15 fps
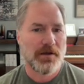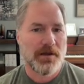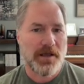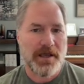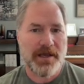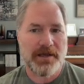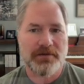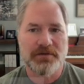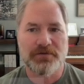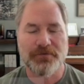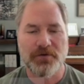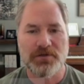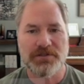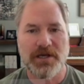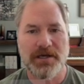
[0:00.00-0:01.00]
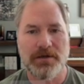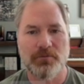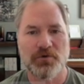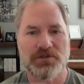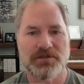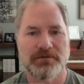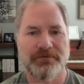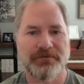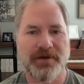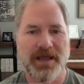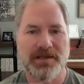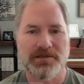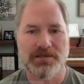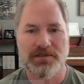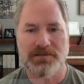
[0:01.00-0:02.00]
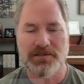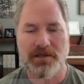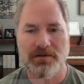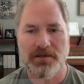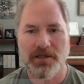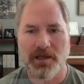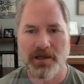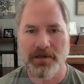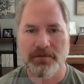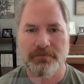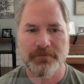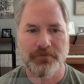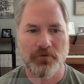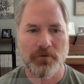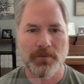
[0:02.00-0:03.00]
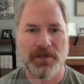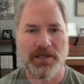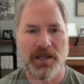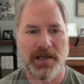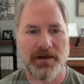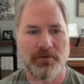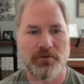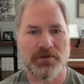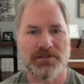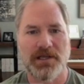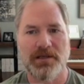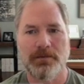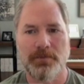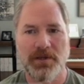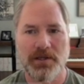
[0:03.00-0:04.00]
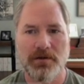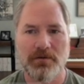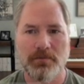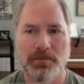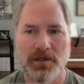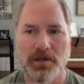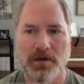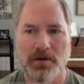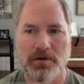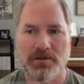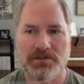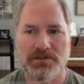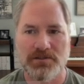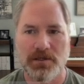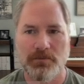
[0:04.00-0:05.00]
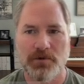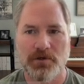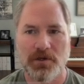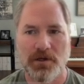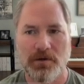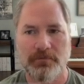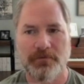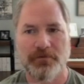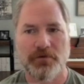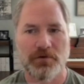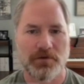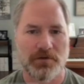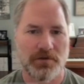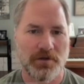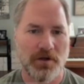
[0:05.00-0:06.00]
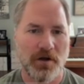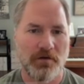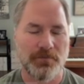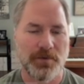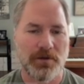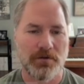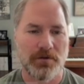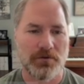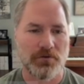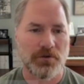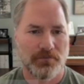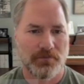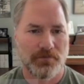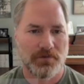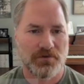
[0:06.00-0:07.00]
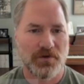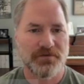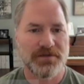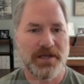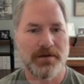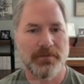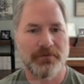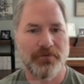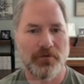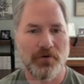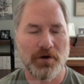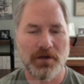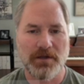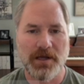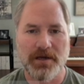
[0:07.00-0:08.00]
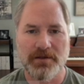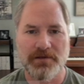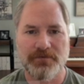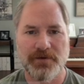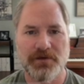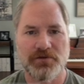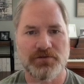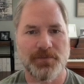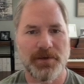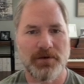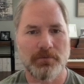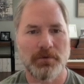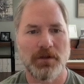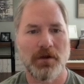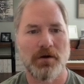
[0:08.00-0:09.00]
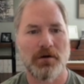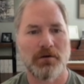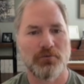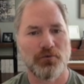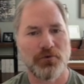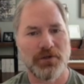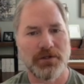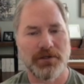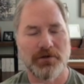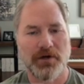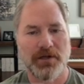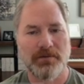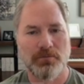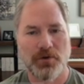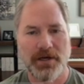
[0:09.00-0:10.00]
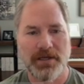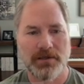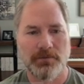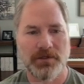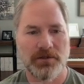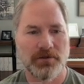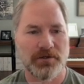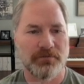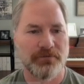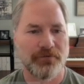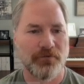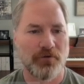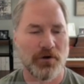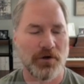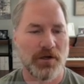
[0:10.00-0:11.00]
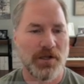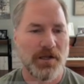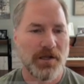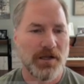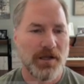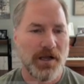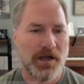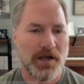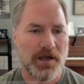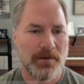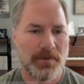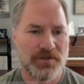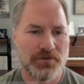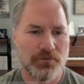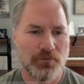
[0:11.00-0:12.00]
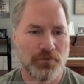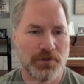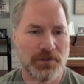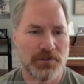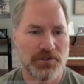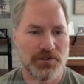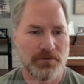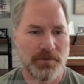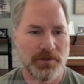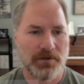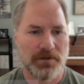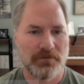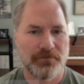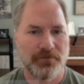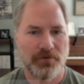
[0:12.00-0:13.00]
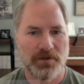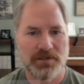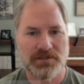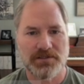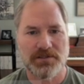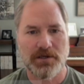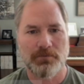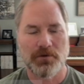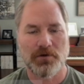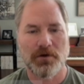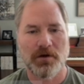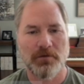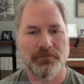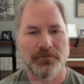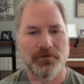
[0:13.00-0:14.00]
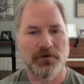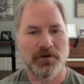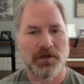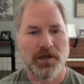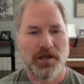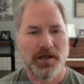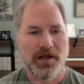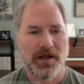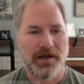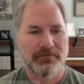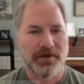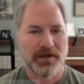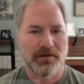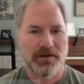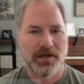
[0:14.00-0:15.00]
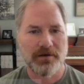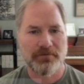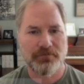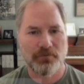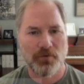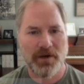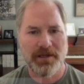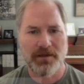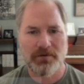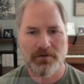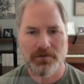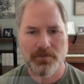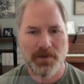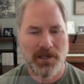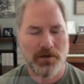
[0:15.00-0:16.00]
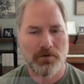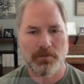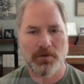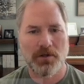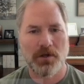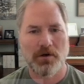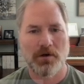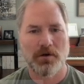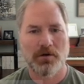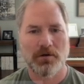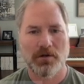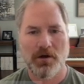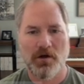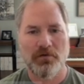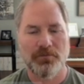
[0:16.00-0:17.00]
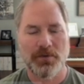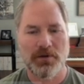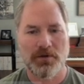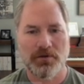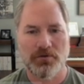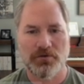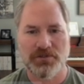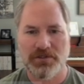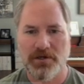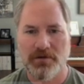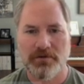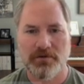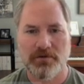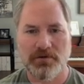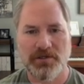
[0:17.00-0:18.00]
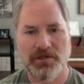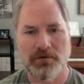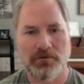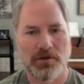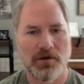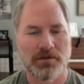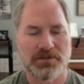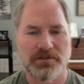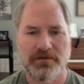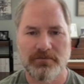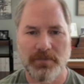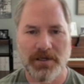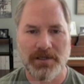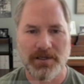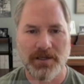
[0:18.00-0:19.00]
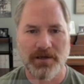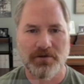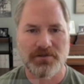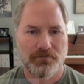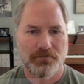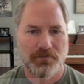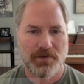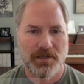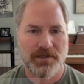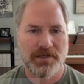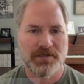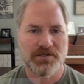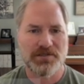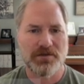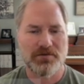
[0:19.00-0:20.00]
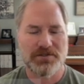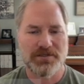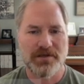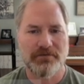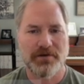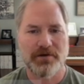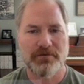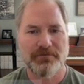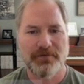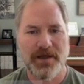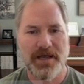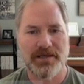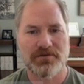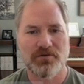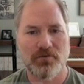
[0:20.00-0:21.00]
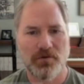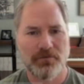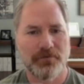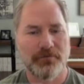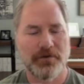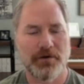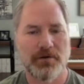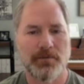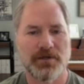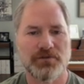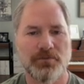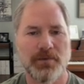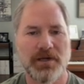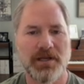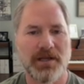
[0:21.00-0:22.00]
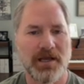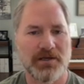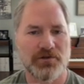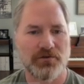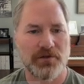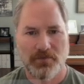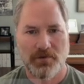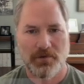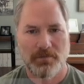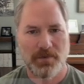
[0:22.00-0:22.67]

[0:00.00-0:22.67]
And this first item was the fastest selling item for me, and it was a Peter Millar Summer Comfort golf polo. So I've said it before in a lot of these videos, Peter Millar, really great brand to be looking for, but you really should be looking for this Summer Comfort. I've had a lot of regular Peter Millar golf polos and other, long sleeve button downs, and they just don't sell very fast or for very much money actually.